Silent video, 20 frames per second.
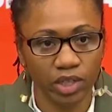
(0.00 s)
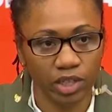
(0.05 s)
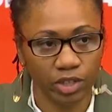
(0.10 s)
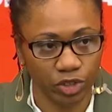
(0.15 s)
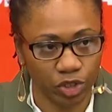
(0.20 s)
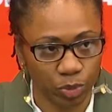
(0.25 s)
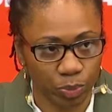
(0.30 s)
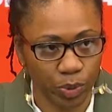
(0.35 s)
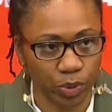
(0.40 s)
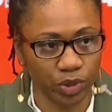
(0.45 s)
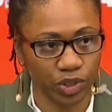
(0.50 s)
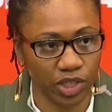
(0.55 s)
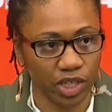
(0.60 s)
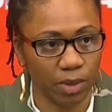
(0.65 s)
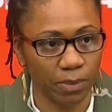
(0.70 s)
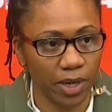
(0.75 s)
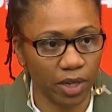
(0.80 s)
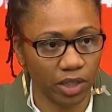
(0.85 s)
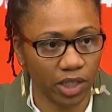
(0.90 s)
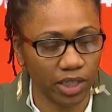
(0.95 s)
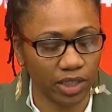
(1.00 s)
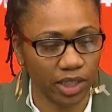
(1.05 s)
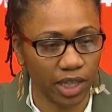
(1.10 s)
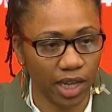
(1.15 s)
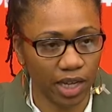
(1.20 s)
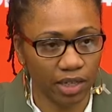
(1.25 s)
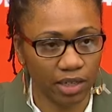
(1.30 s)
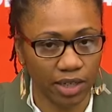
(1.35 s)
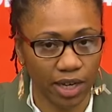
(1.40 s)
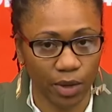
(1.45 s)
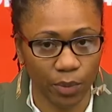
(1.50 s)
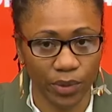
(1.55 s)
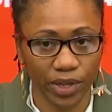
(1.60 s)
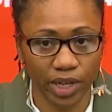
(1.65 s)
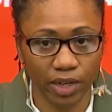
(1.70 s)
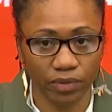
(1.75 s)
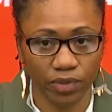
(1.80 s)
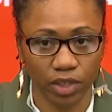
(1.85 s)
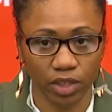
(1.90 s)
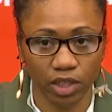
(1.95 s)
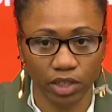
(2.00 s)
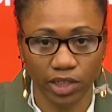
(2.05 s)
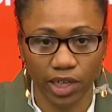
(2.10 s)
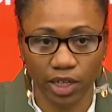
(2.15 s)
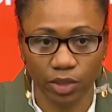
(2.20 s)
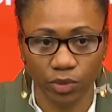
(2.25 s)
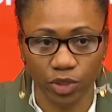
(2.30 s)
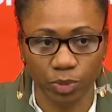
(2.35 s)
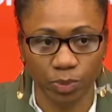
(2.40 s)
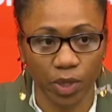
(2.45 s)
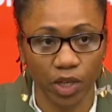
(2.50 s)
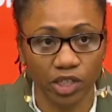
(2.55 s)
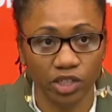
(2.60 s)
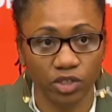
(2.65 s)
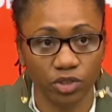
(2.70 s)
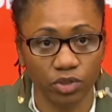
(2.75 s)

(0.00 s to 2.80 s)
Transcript: They're supposed to come out like that. Now we have to learn how to respond